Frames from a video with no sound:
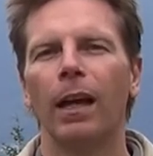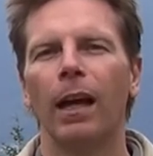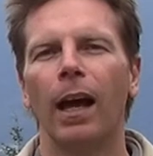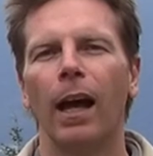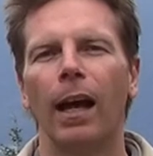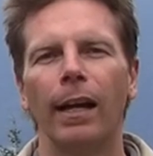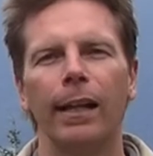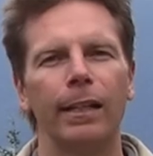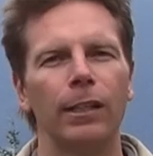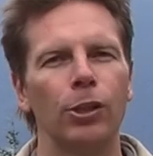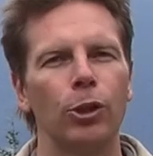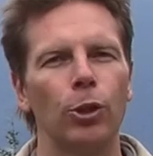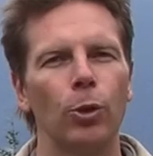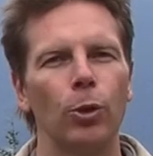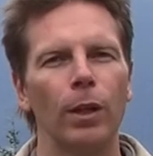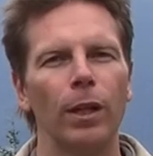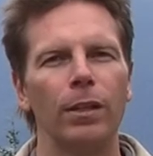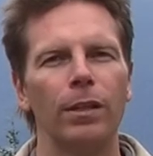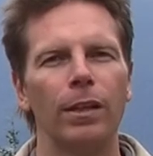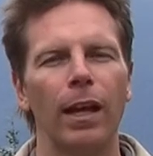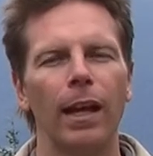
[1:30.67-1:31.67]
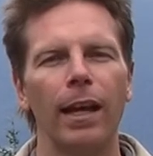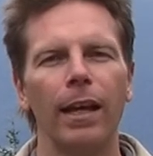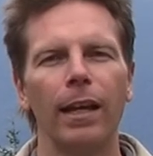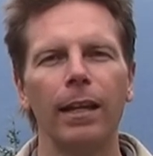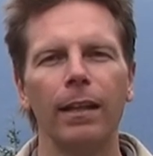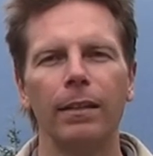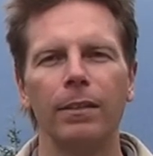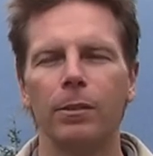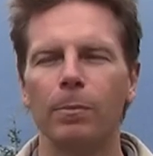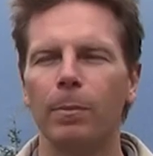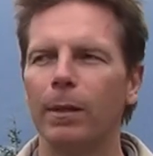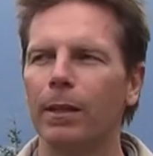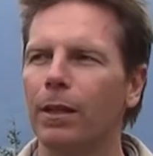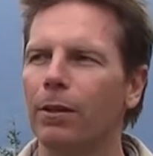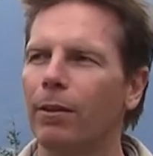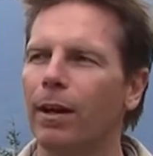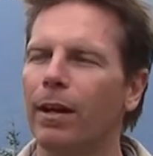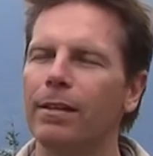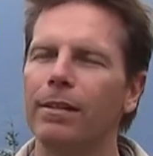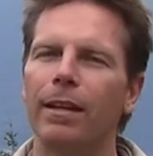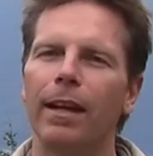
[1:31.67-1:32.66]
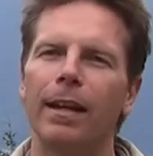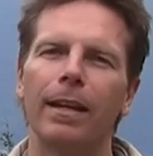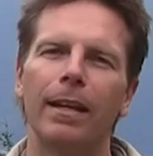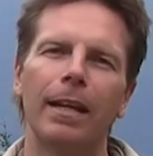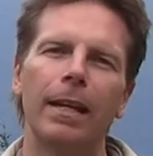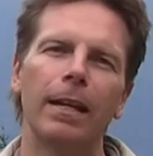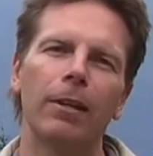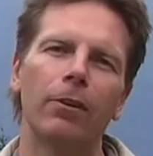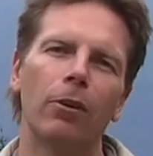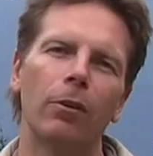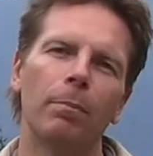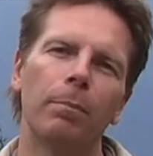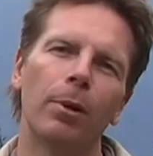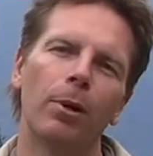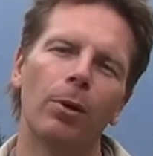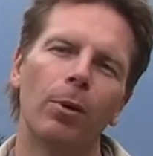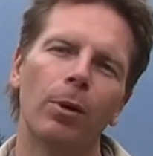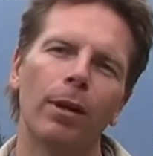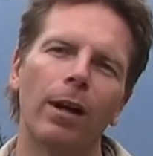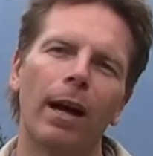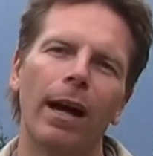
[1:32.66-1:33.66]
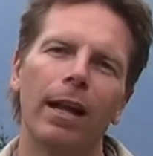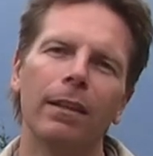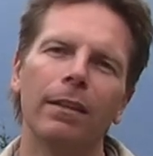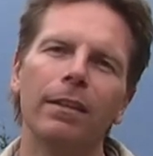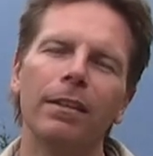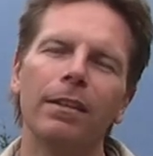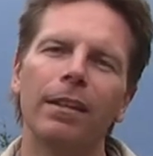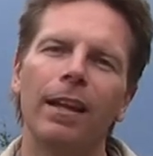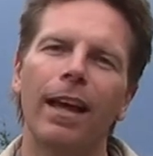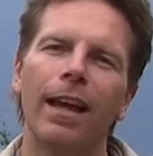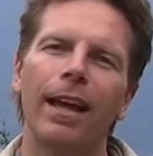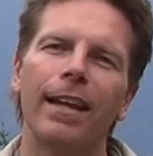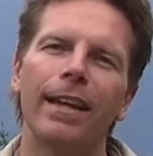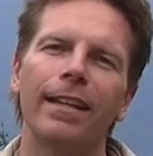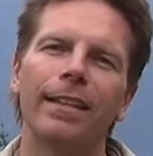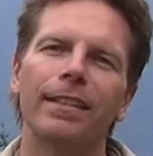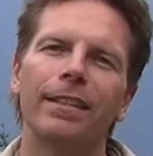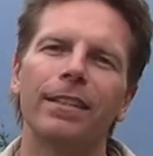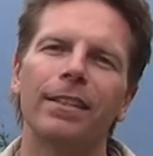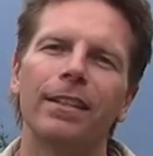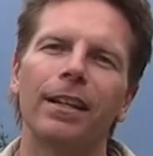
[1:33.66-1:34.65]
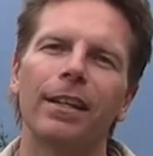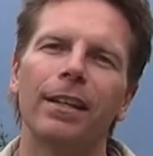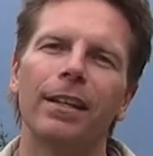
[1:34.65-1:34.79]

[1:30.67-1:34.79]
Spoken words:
Enjoy your day. It's been a great day here on Bowen Island, and